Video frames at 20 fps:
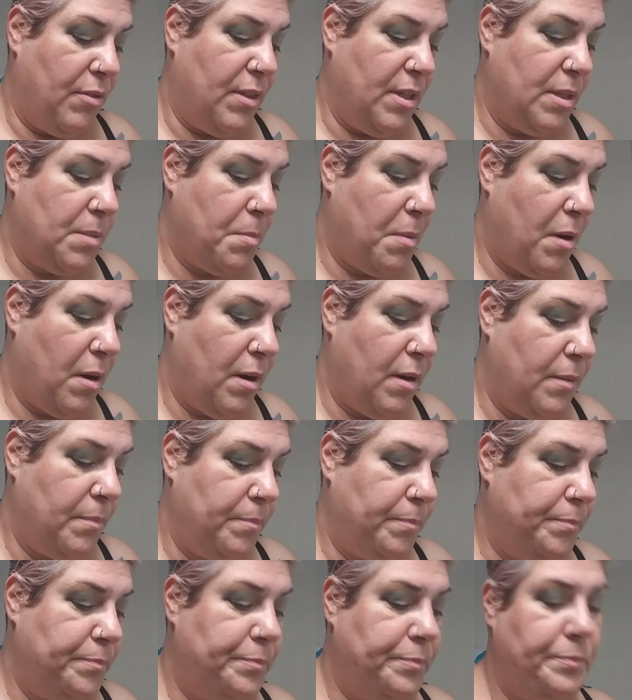this part,
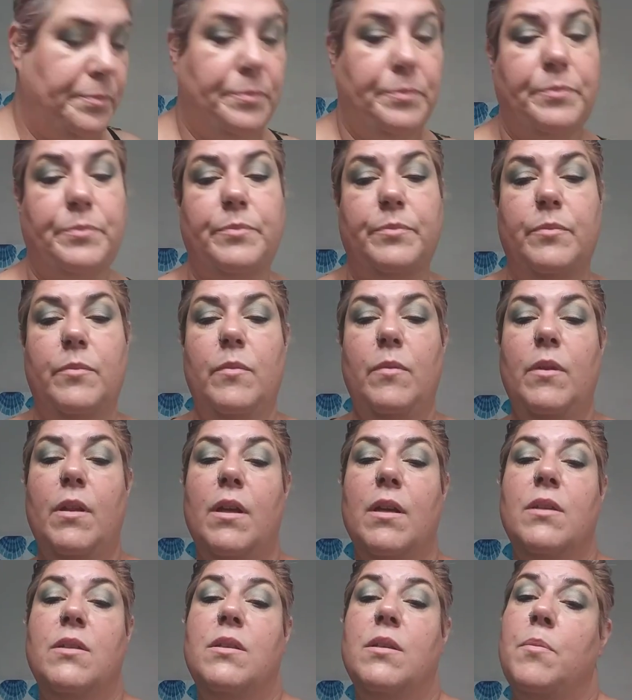
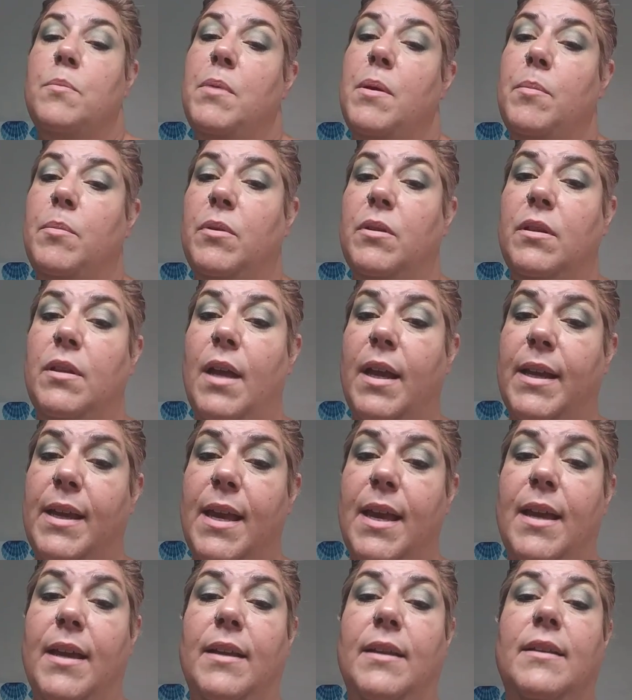some people,
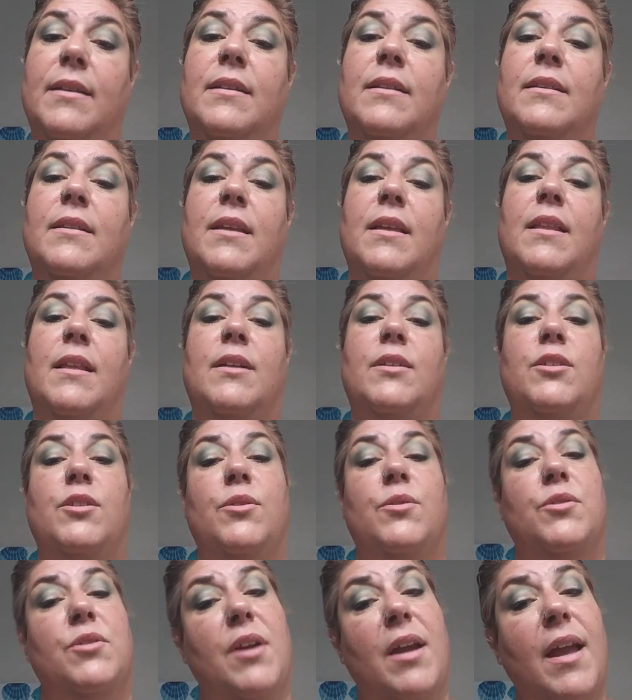again, they like to
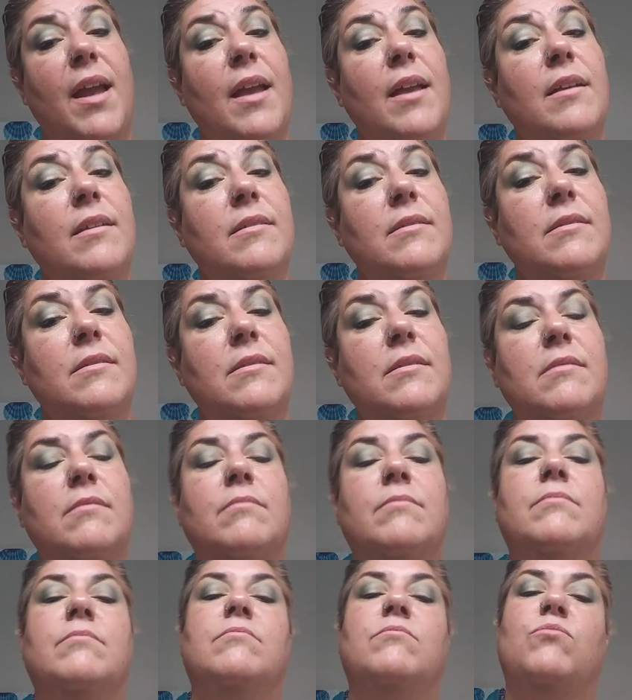use their hands,
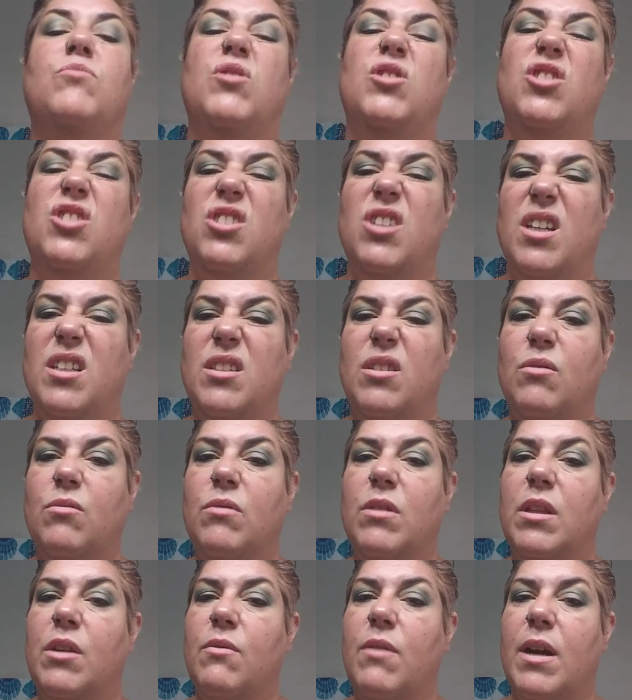which I don't
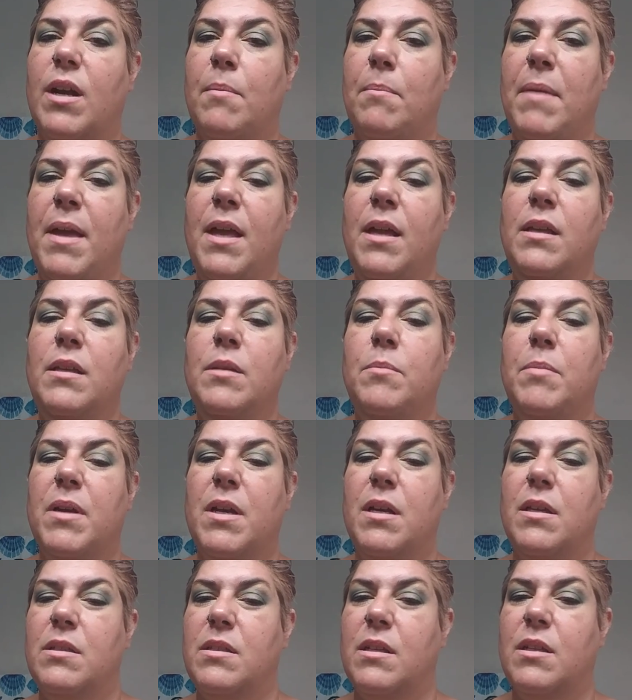really recommend
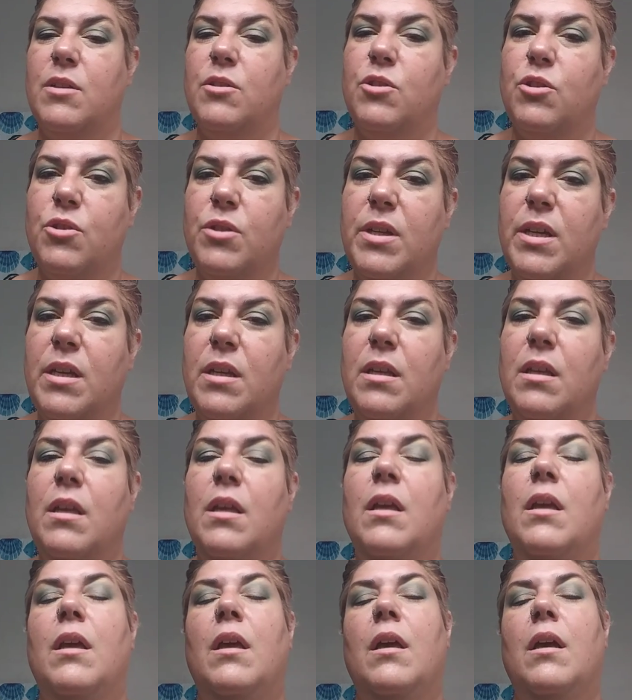because it can streak.
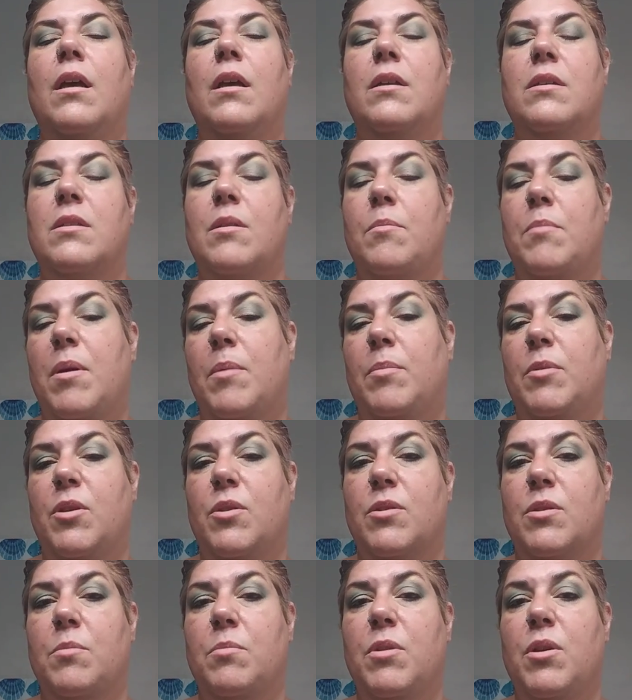Some people
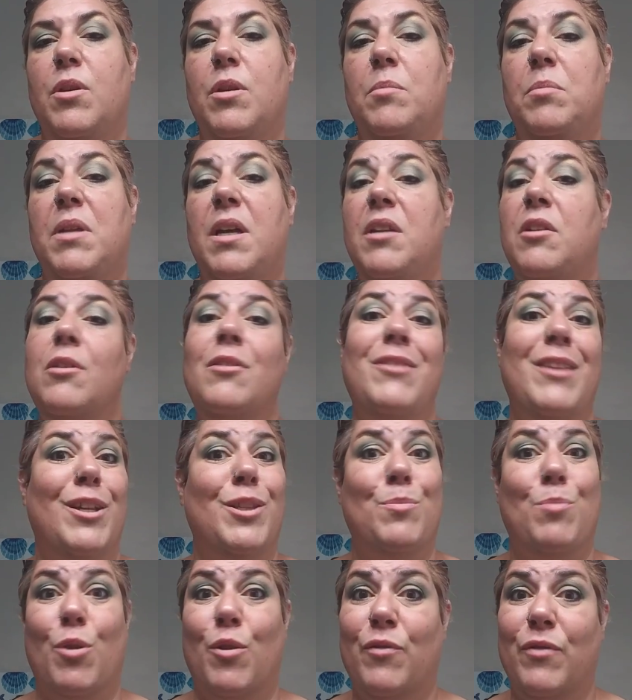use a beauty blender, that's
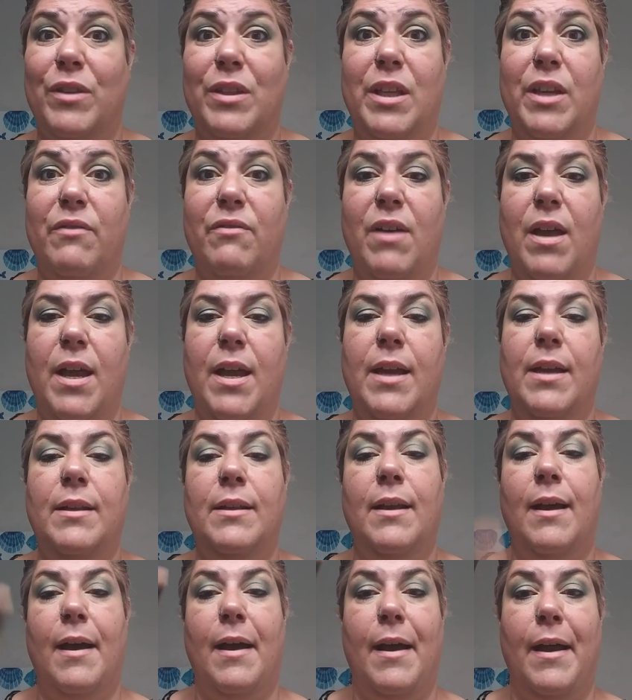perfectly fine.
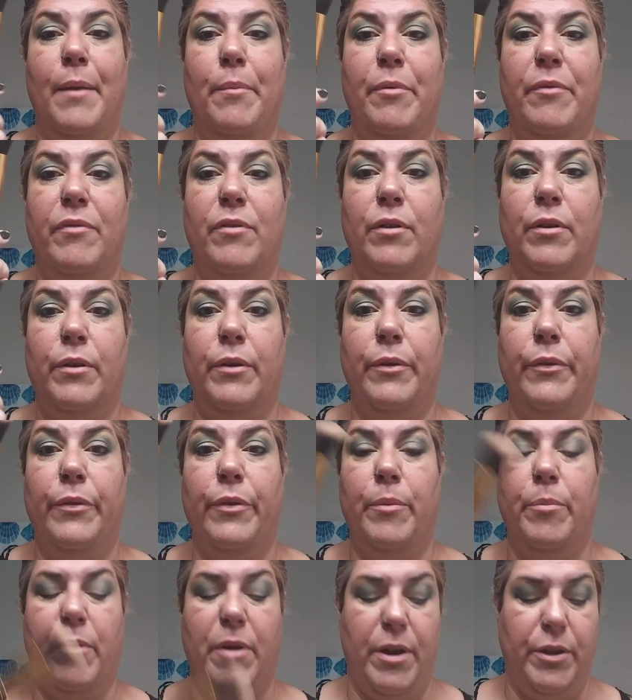I prefer the
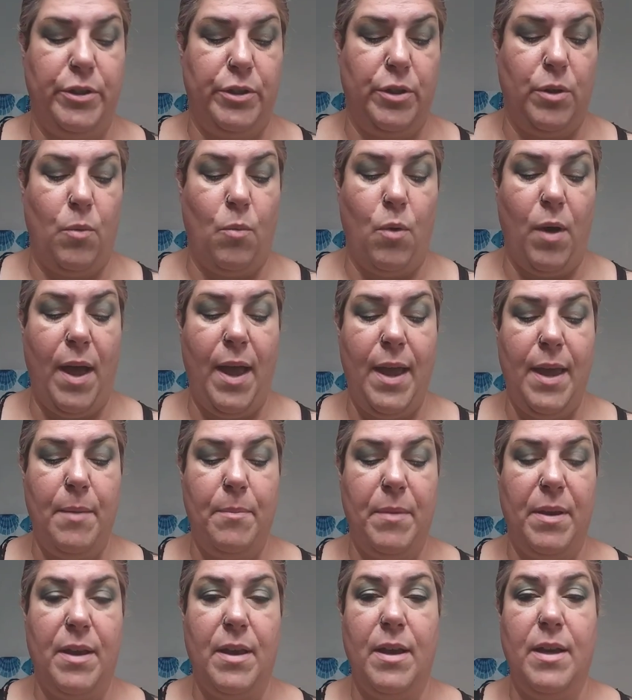brush. Why?
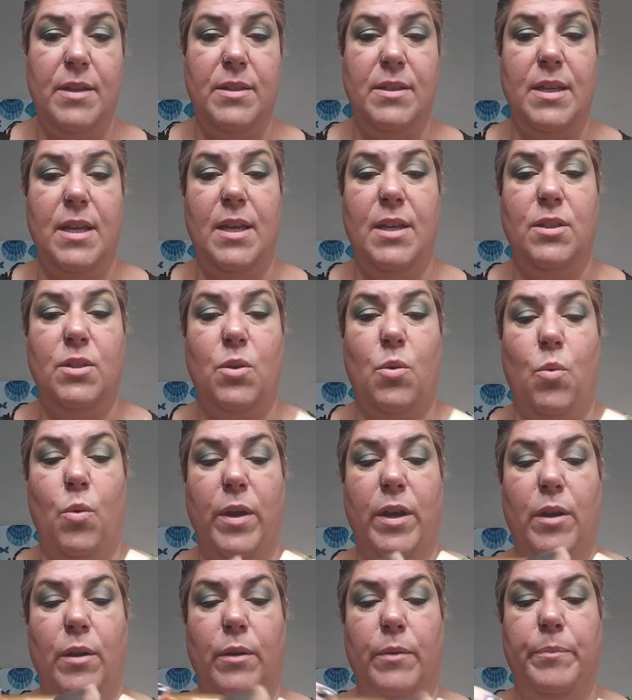Because it's
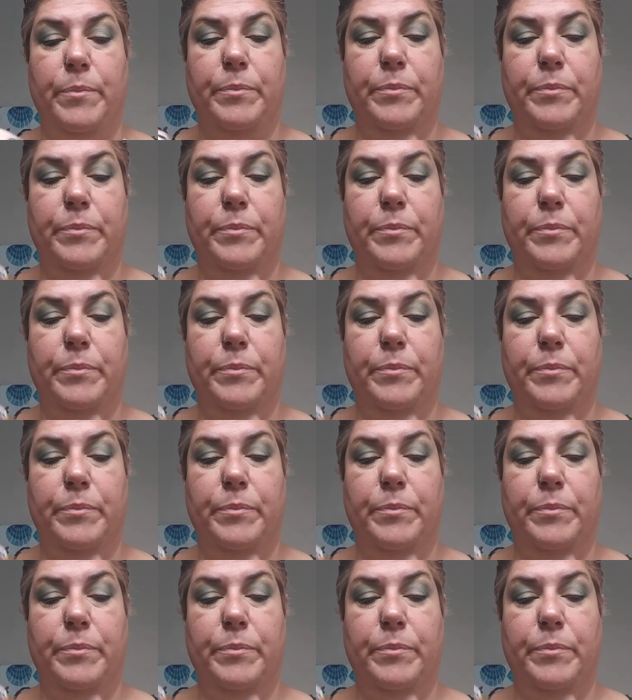quicker.